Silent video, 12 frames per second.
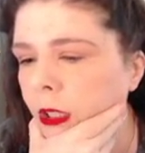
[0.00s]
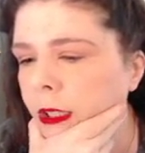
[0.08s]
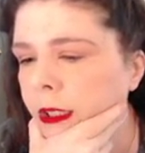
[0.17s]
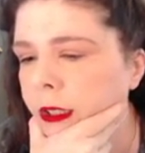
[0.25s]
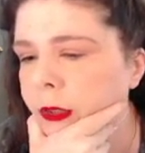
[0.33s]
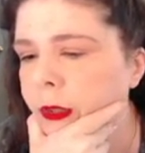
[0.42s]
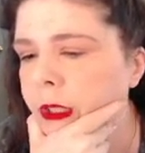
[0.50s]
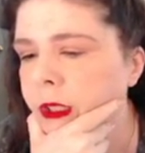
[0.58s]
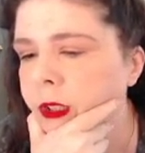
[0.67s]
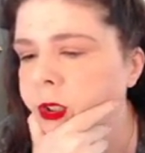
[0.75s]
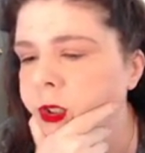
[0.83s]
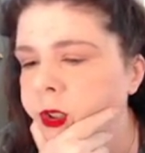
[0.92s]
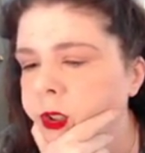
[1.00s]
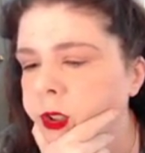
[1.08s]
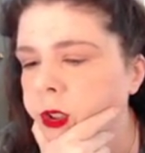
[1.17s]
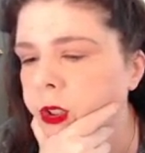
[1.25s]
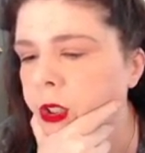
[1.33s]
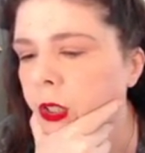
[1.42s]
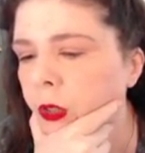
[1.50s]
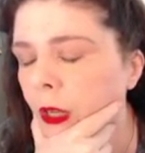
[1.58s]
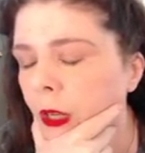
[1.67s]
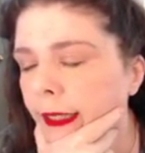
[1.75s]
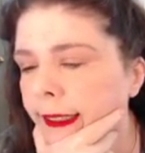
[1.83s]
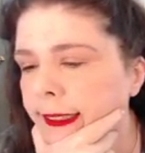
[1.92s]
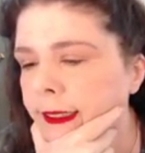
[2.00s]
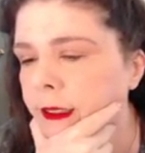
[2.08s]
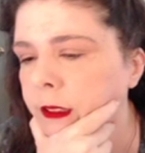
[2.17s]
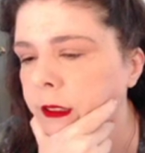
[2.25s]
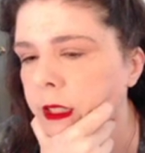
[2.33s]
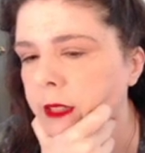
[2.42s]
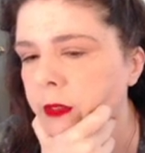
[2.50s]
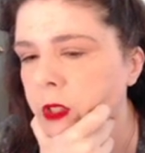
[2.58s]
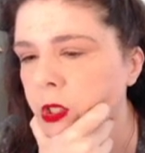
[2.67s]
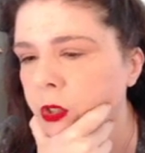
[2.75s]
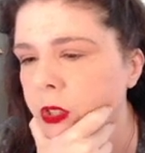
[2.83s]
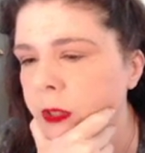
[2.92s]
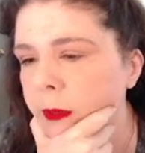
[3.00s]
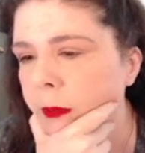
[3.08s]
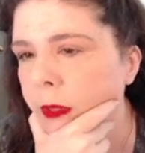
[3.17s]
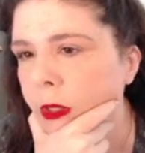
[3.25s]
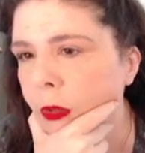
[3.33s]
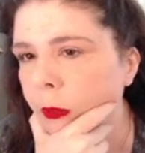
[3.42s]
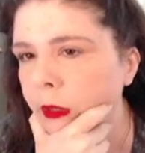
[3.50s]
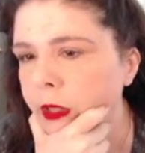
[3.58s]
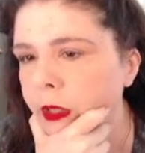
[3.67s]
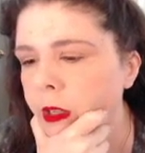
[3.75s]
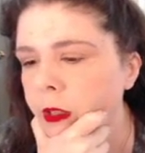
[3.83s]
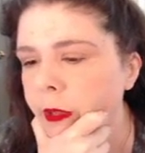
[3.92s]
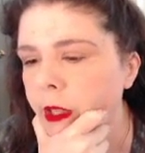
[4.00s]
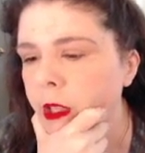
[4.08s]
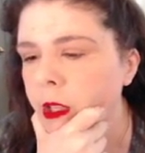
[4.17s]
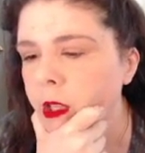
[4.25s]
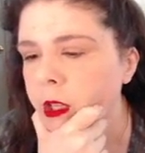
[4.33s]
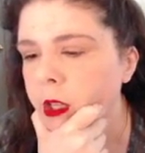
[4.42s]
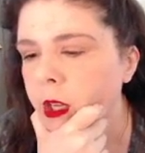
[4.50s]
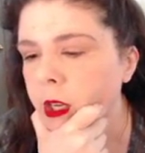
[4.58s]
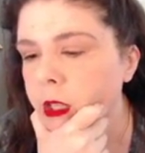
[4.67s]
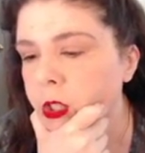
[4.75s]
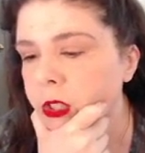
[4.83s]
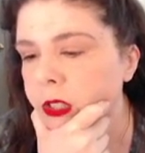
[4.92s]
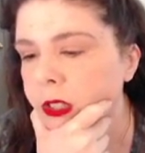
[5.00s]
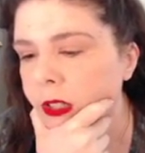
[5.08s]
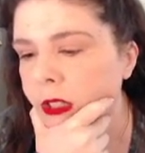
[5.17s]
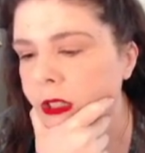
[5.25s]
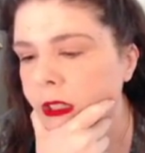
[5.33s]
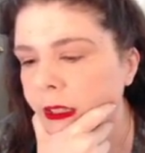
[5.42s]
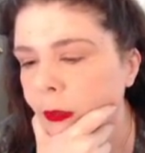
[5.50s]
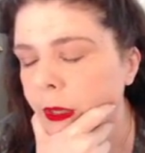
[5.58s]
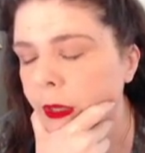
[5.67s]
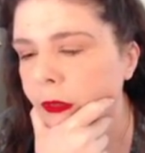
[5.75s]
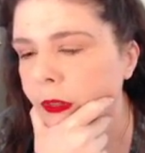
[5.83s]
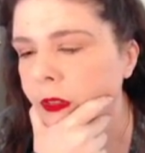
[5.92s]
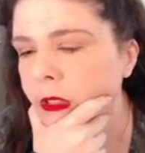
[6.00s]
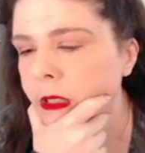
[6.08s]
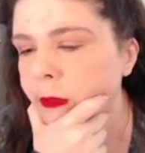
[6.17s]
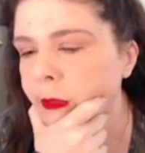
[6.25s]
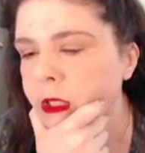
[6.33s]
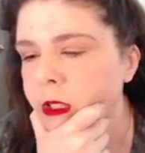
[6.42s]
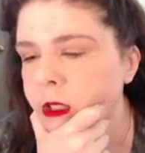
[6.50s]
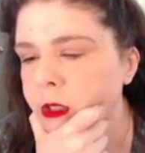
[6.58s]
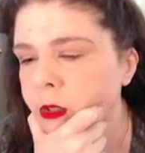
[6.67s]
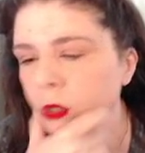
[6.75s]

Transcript: uh, snacks. So I didn't even stream at my normal time. I just started like about 15 minutes ago,